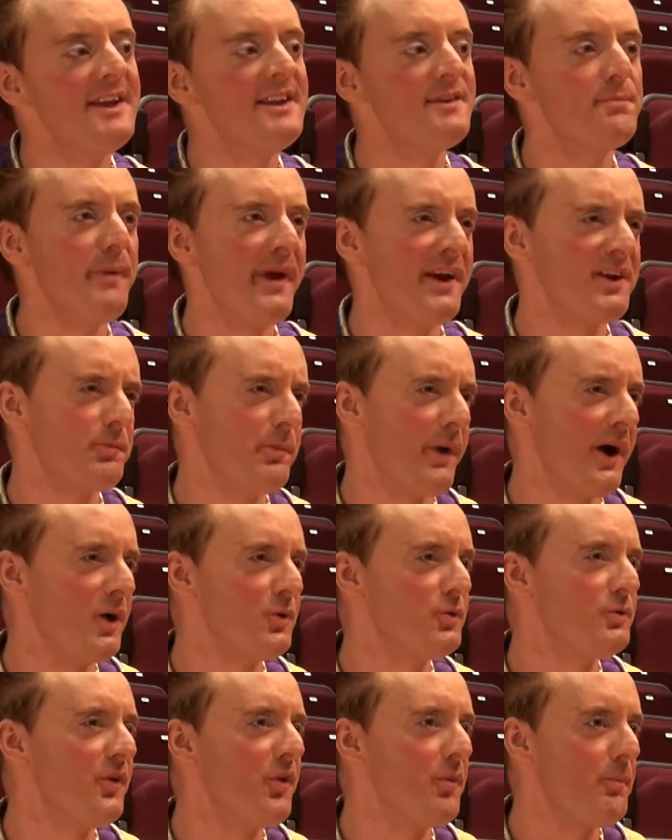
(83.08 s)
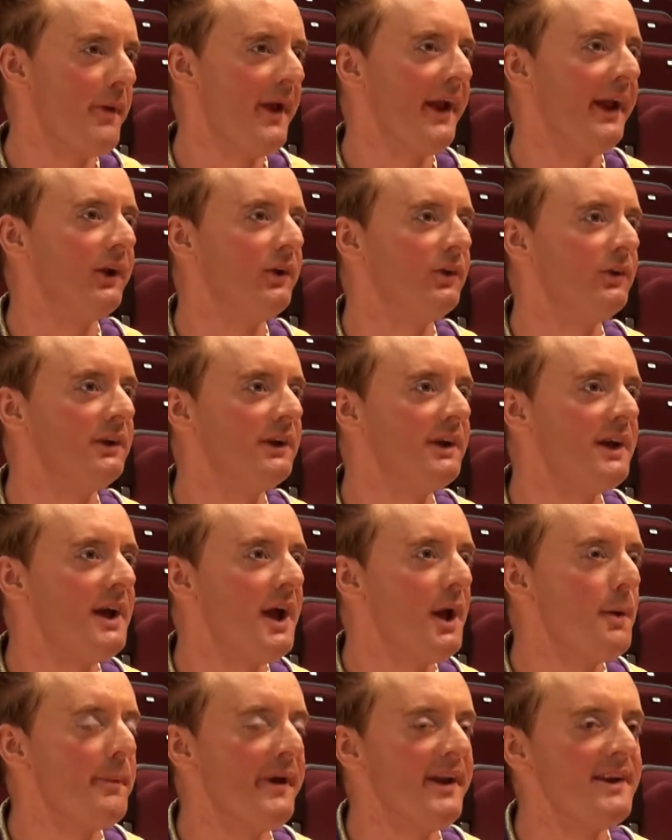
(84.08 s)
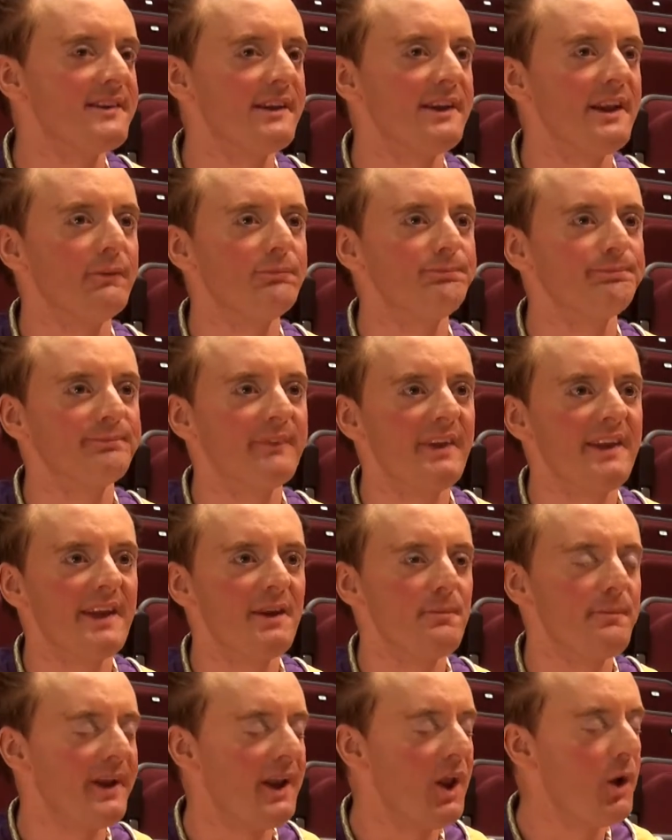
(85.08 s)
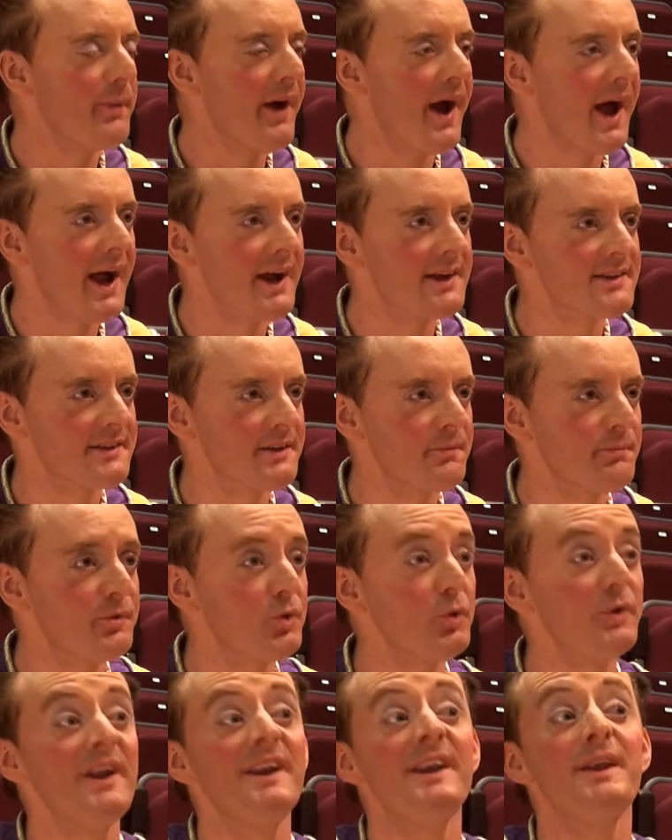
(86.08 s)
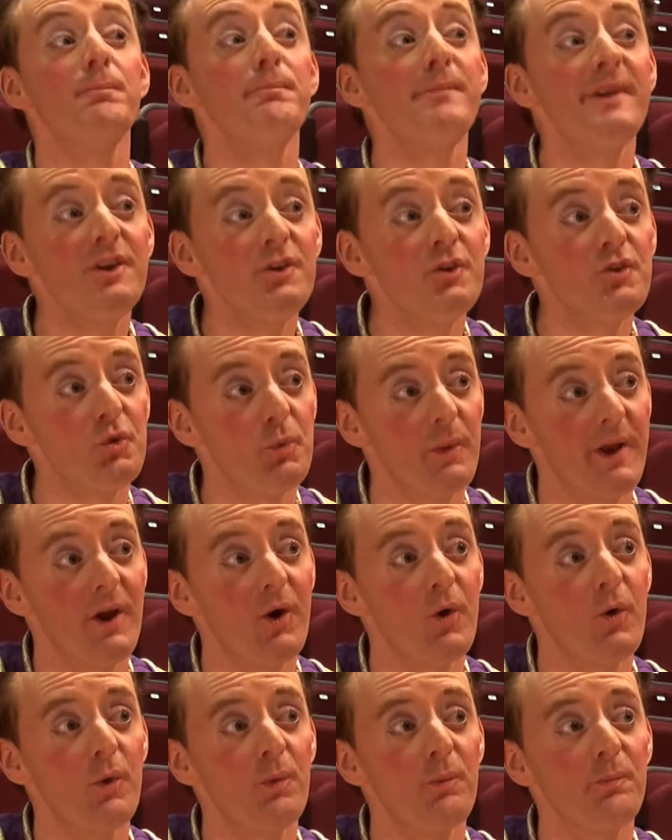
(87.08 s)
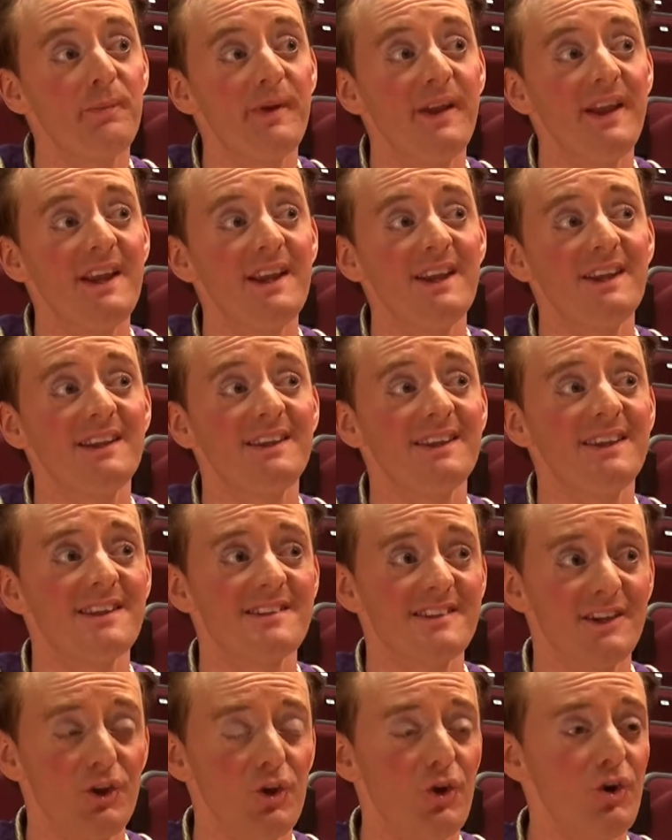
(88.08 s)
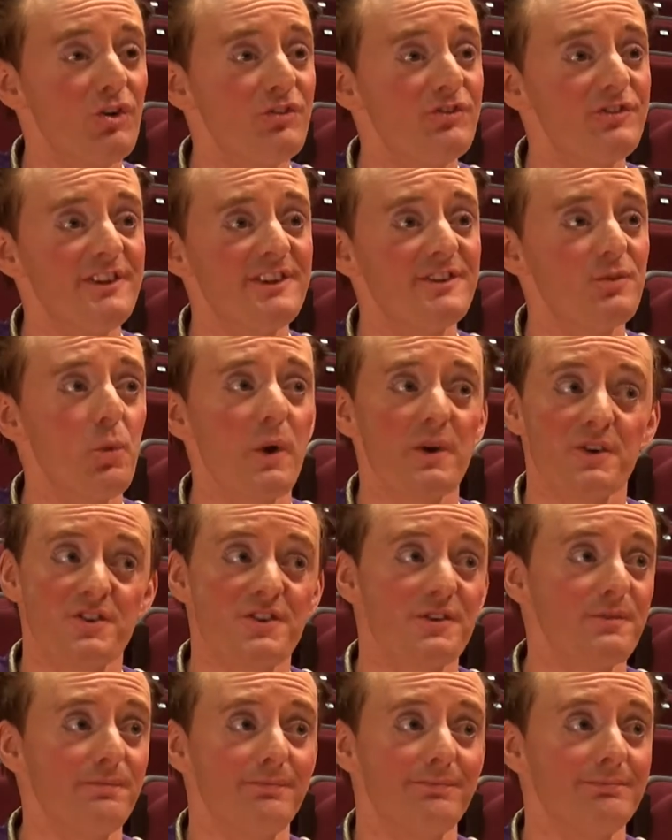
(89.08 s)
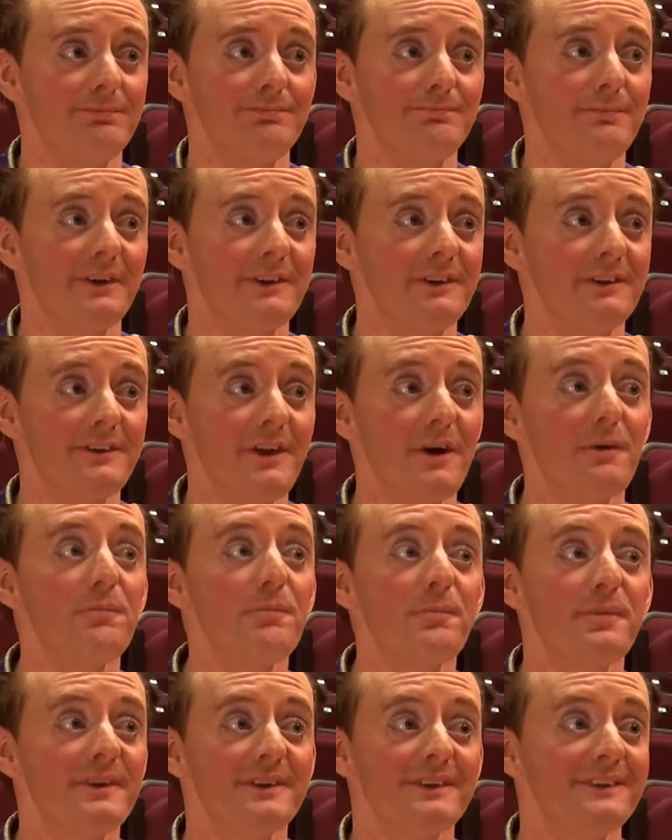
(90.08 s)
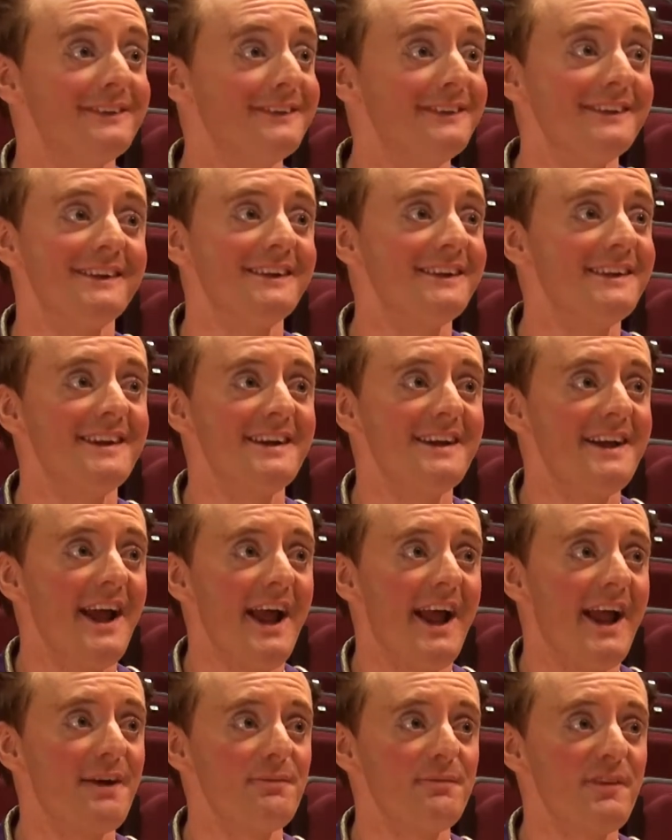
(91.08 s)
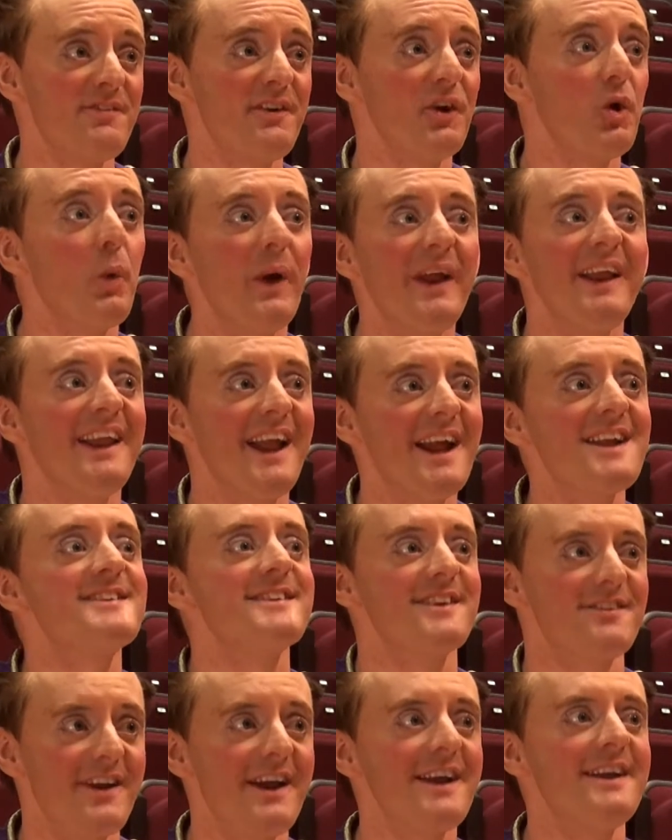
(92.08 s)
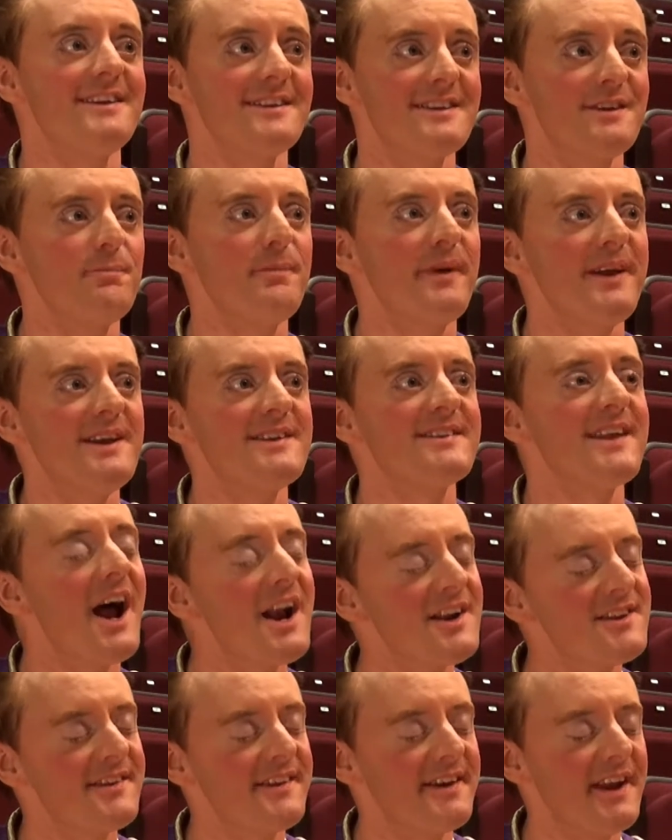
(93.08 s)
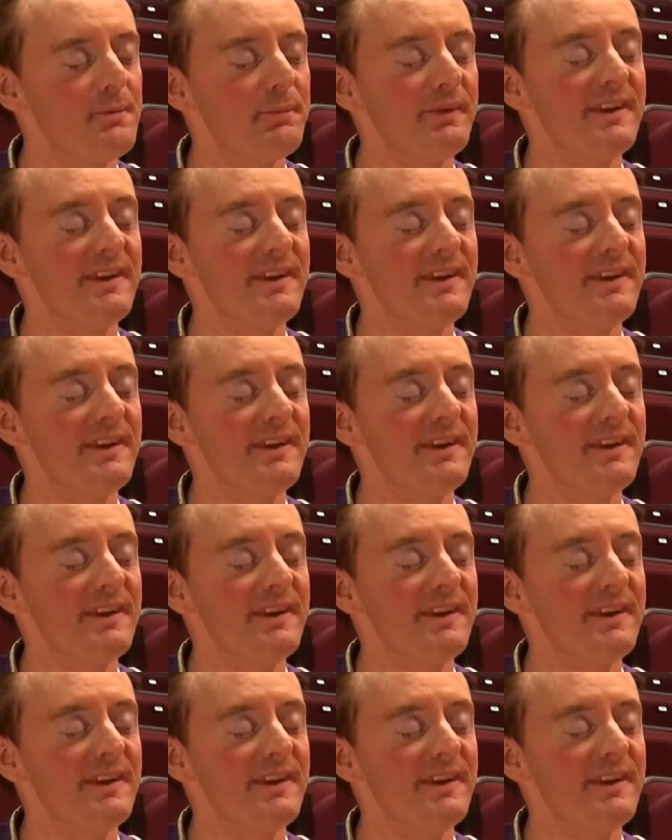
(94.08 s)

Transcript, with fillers: he's best pals with Belle but he's a li- he can be a little bit accent prone and he means well, but he gets a lot of these words muddled up and um, never quite gets it right, but his heart's in the right